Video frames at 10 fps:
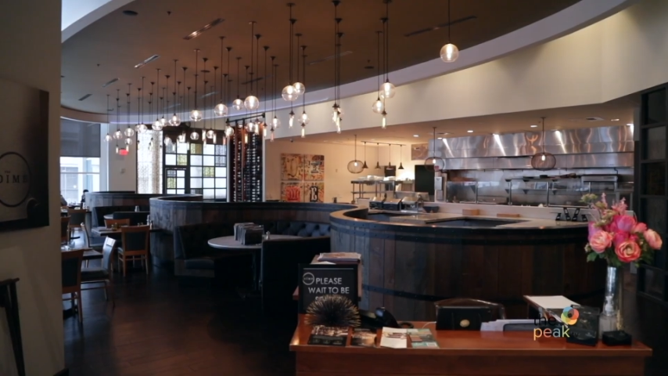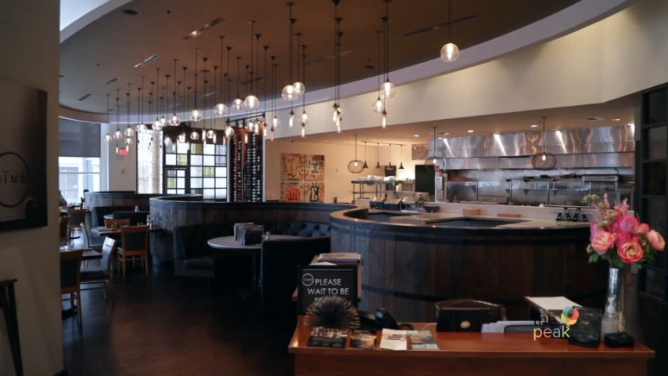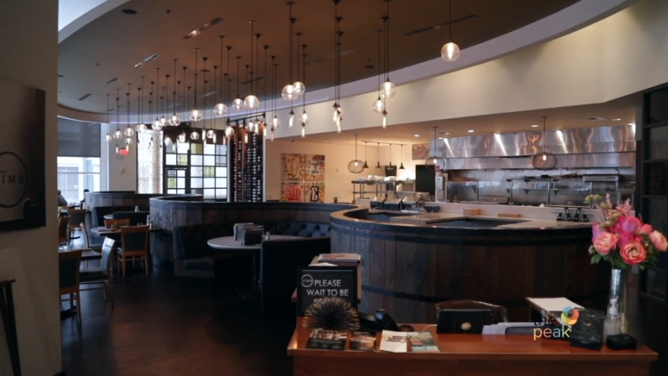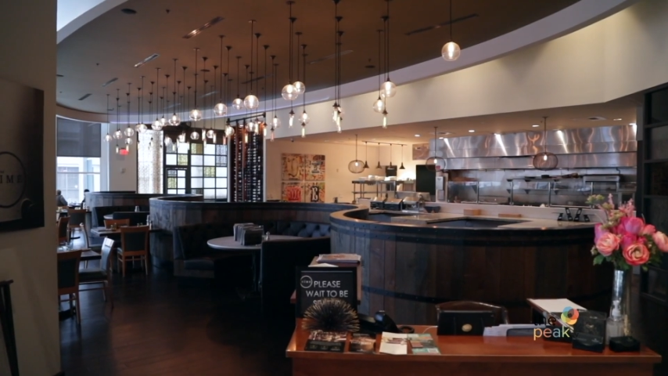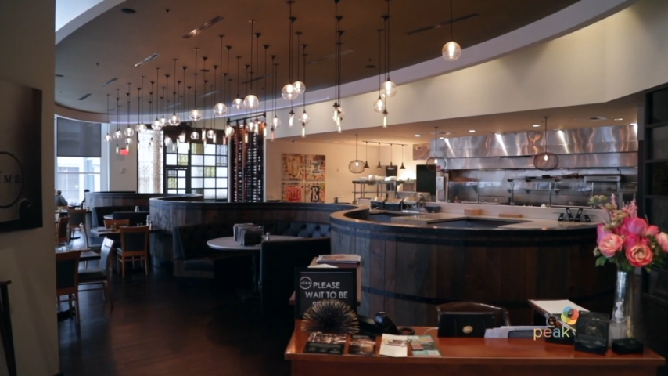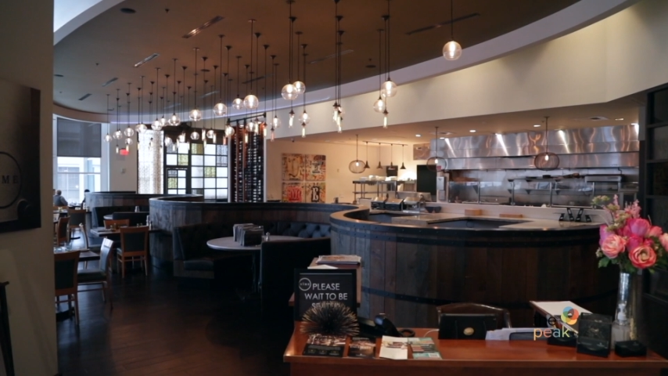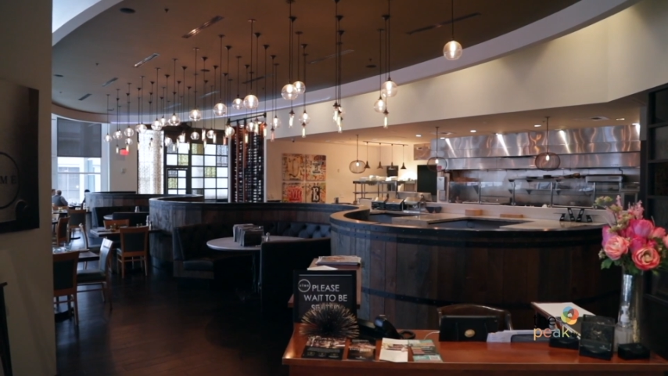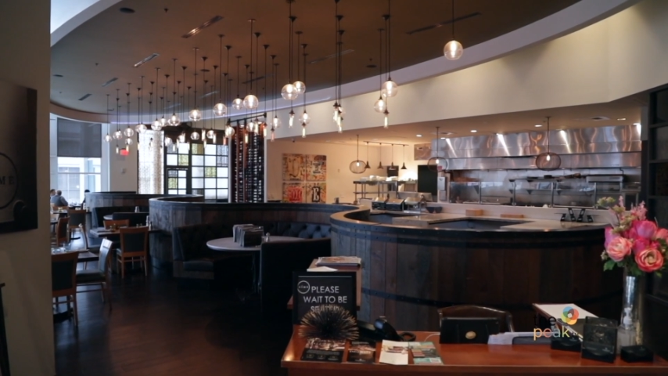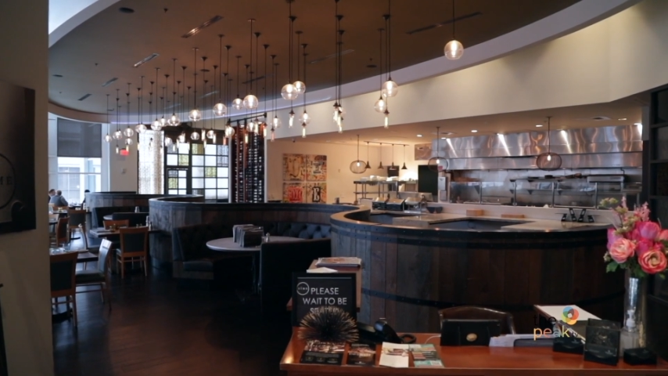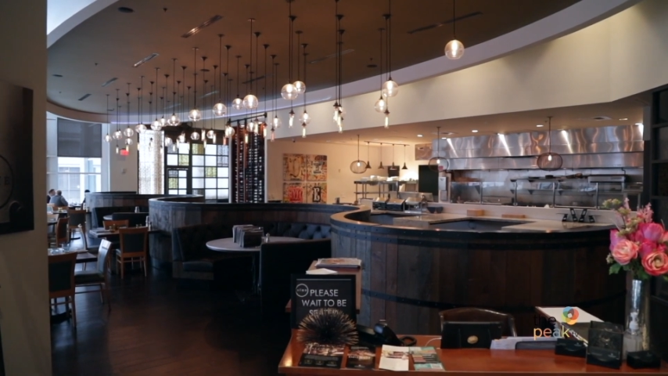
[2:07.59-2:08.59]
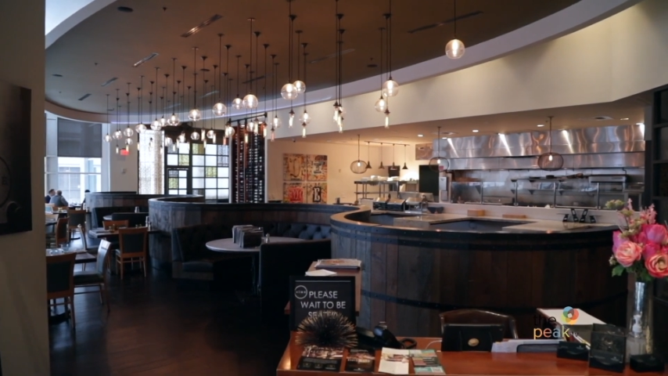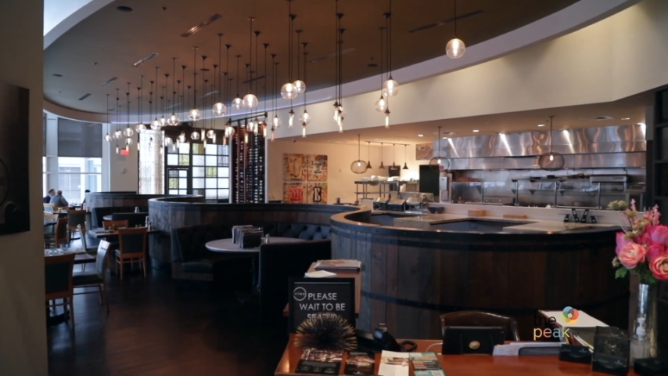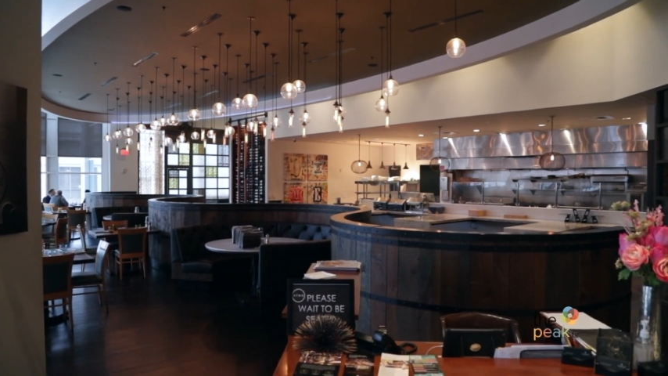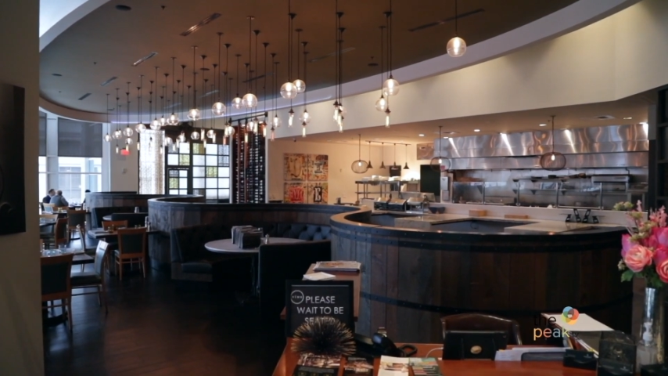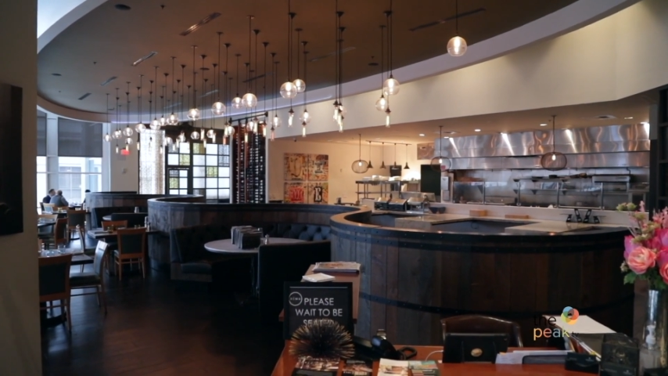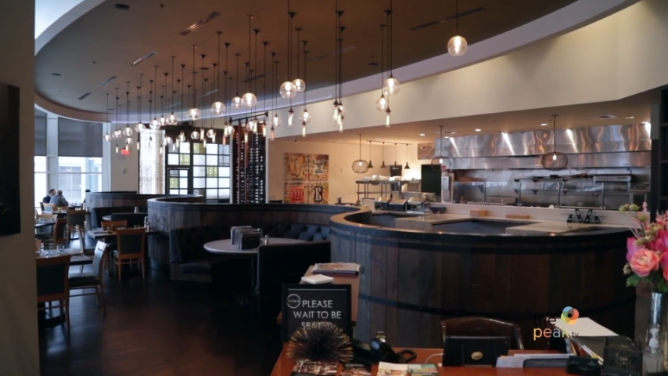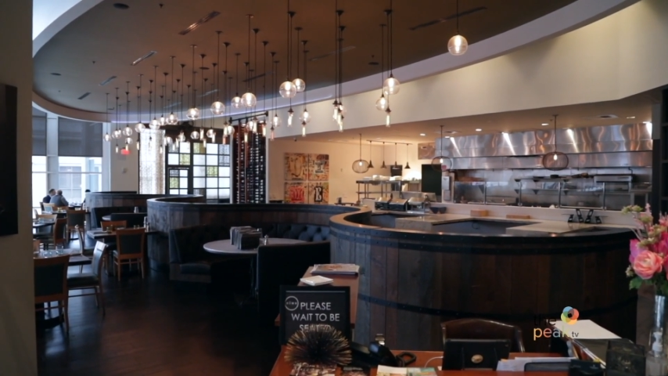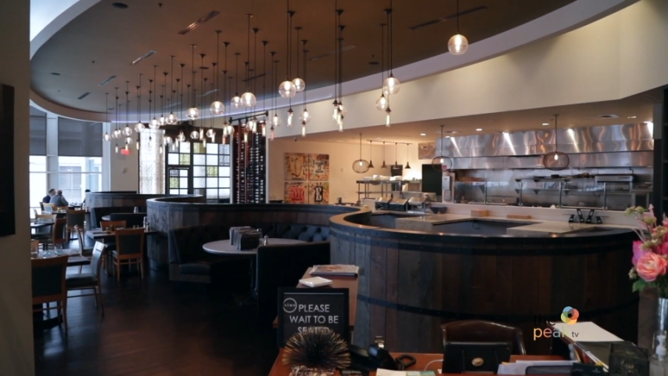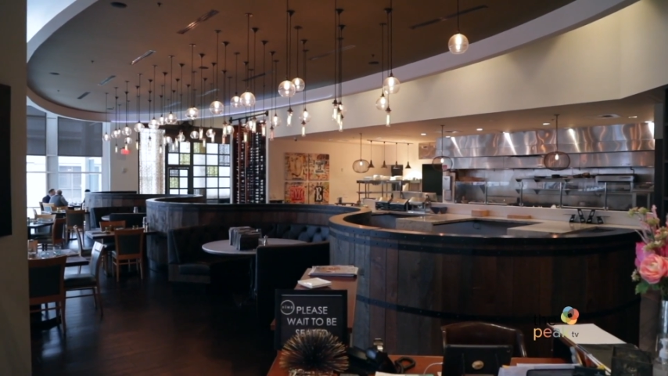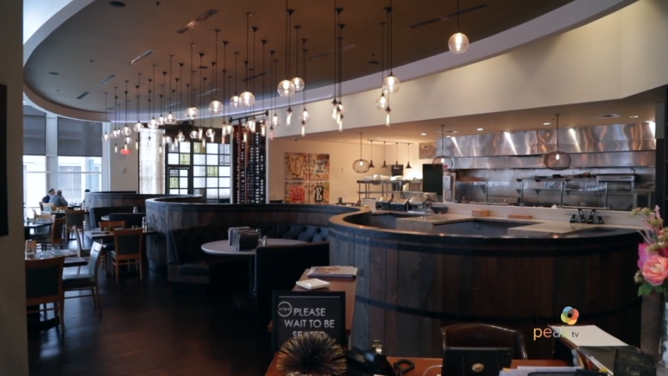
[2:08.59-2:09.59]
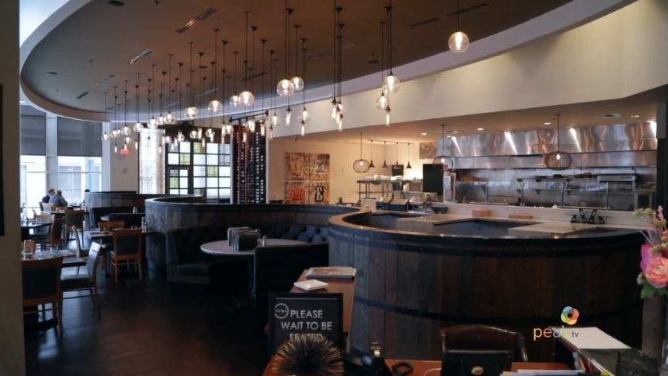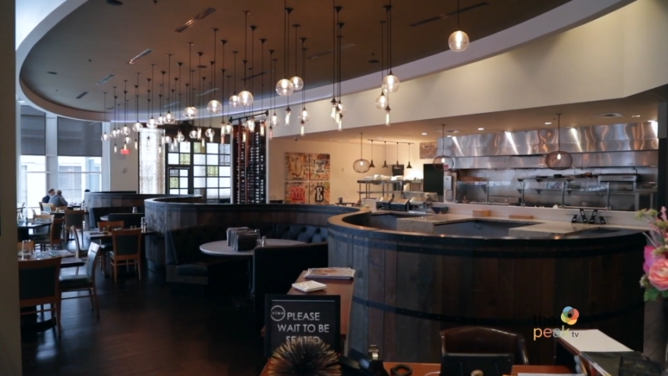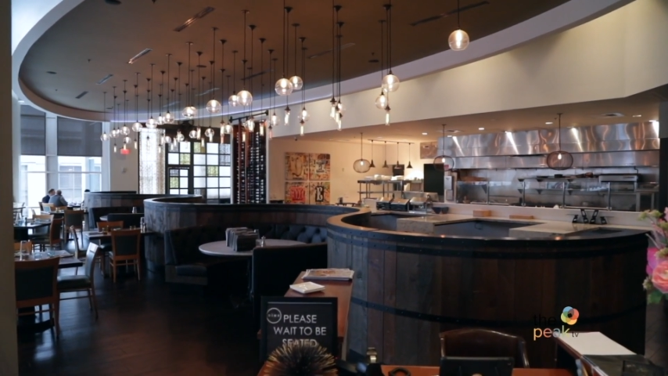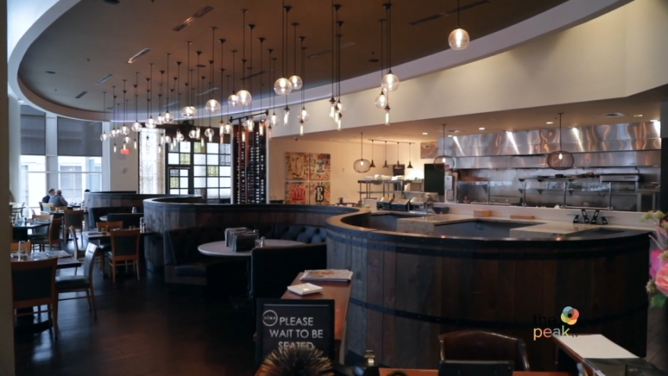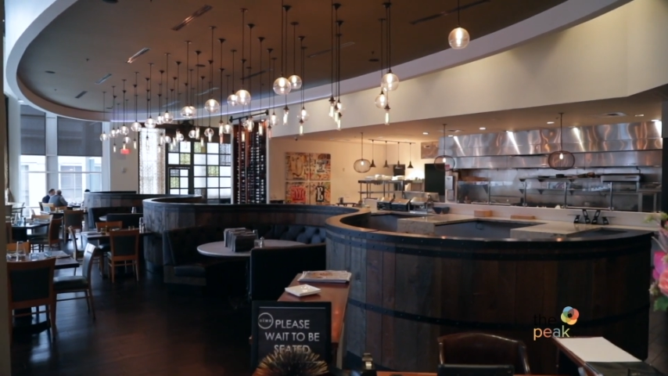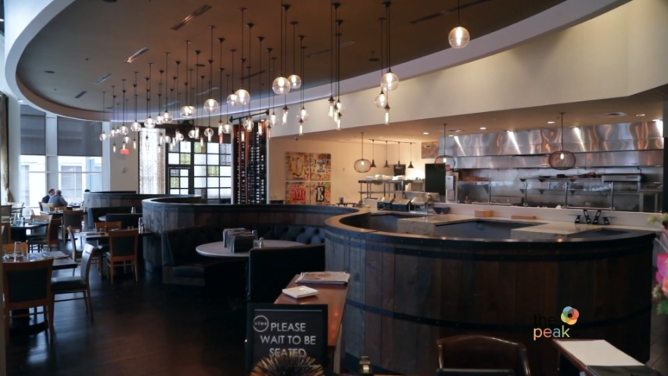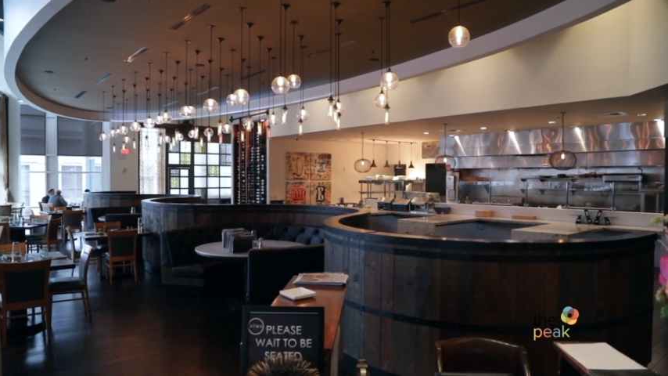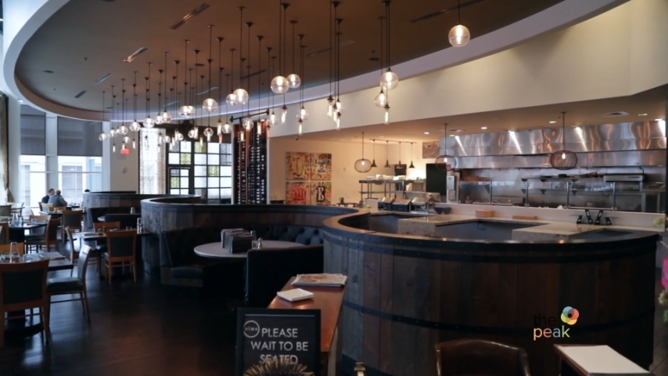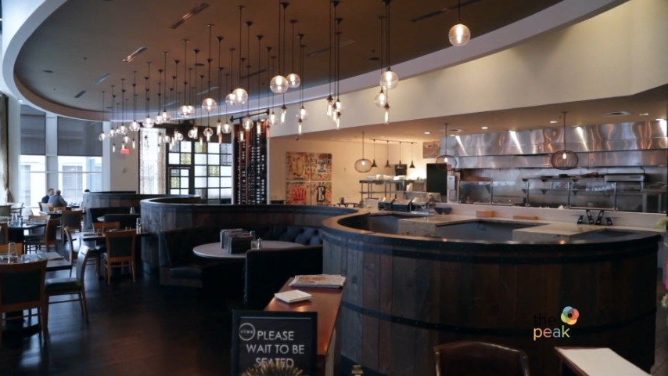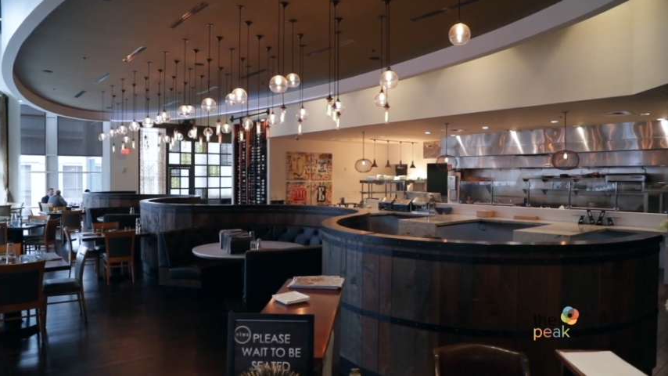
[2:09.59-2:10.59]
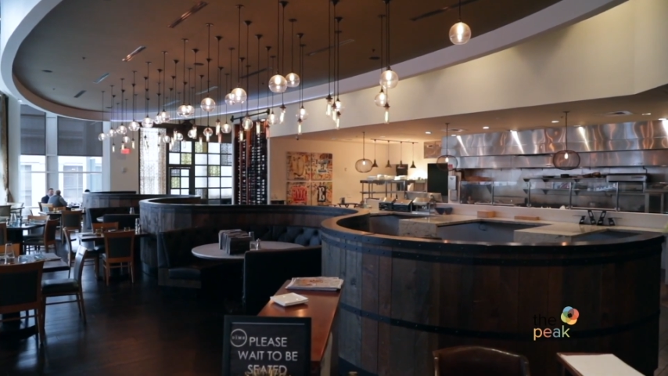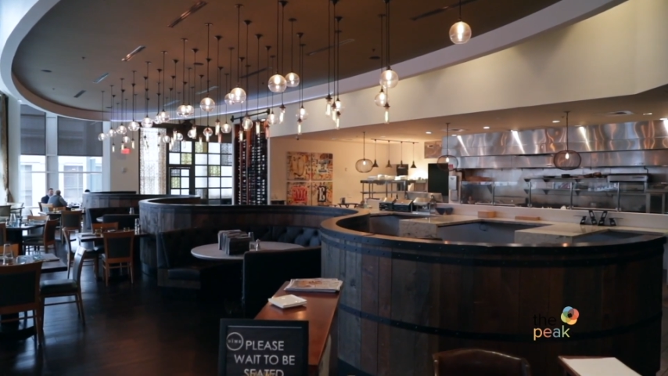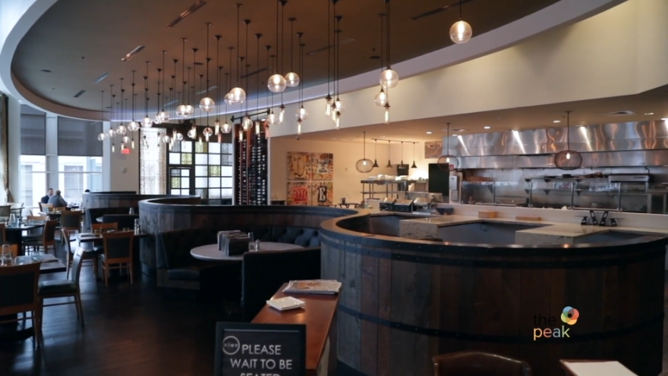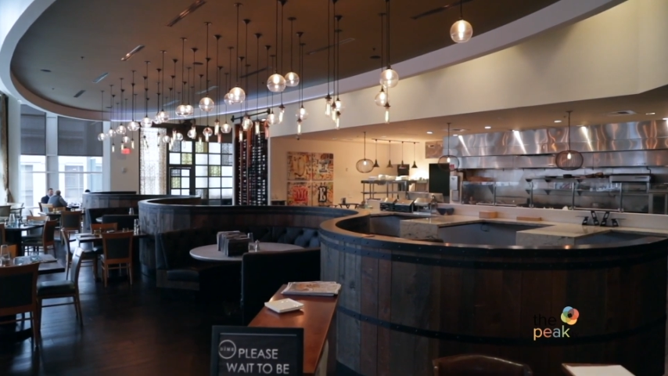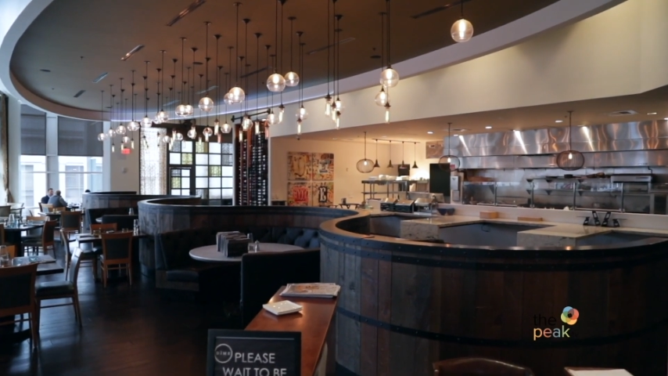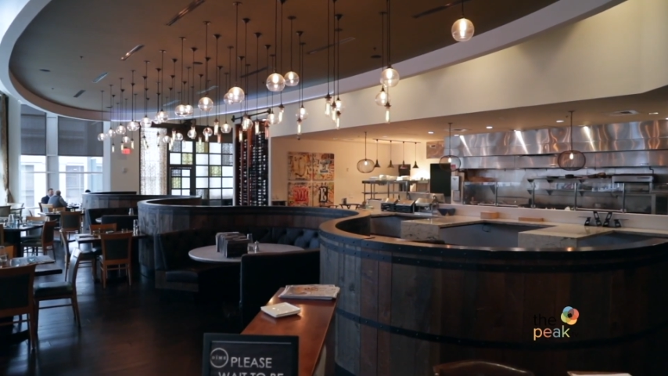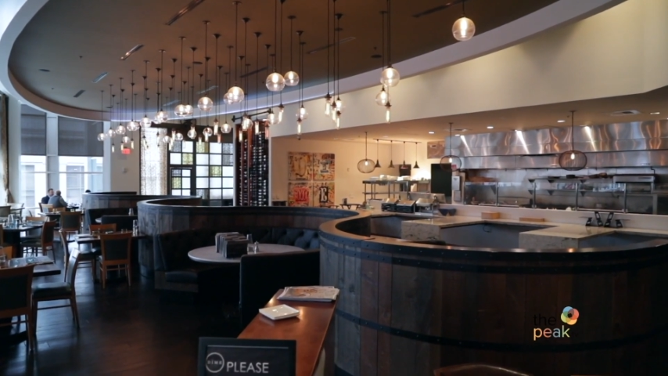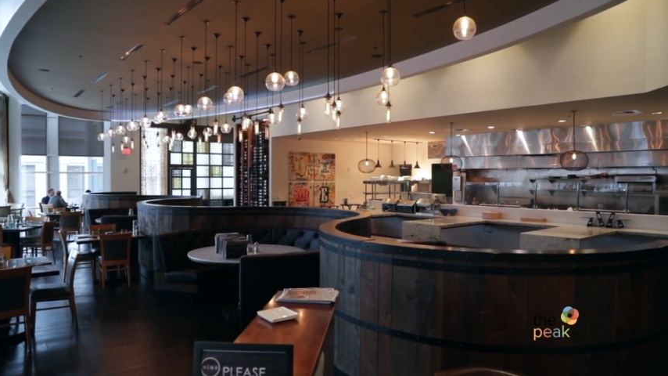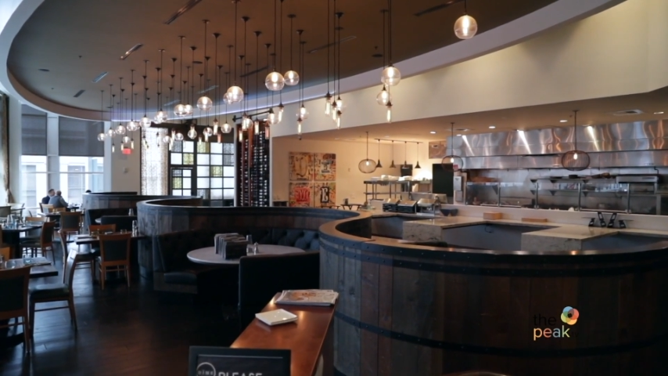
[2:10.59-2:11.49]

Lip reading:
No face is visible, so there are no lips to read.